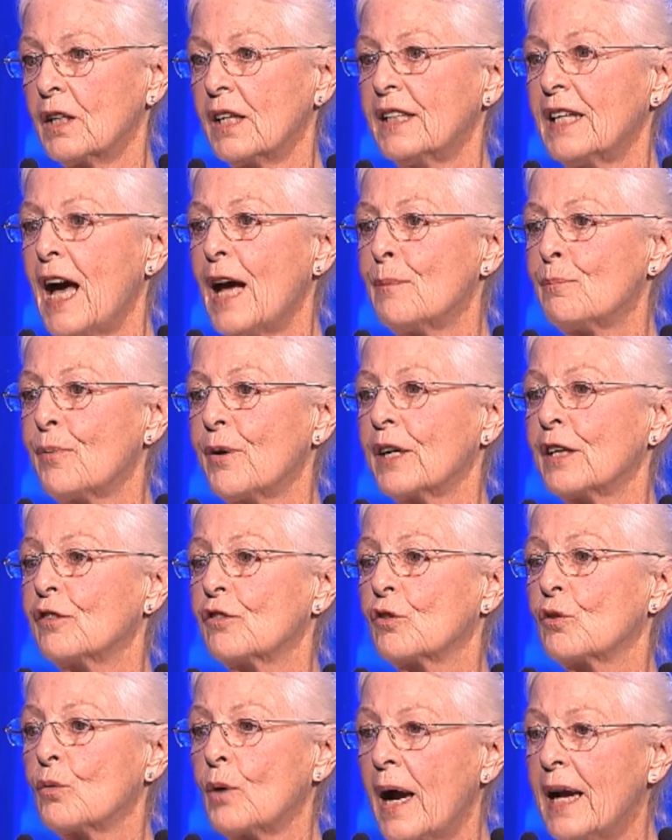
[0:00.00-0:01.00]
and that brings
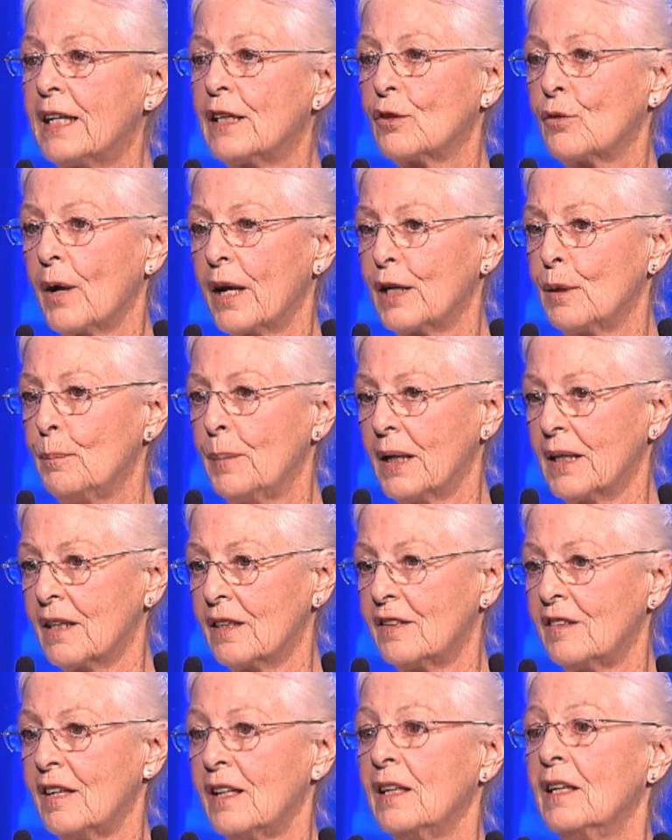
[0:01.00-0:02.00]
great
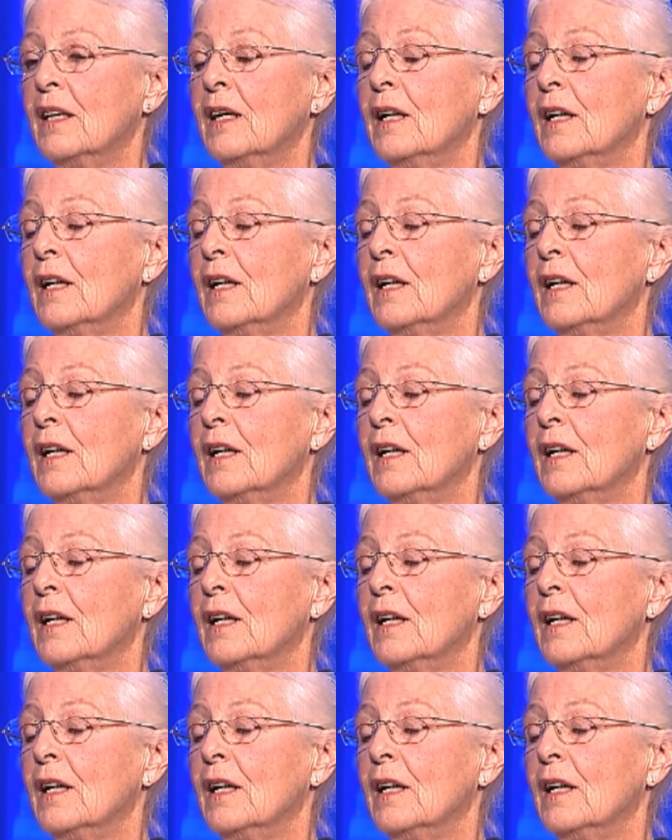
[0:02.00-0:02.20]
credibility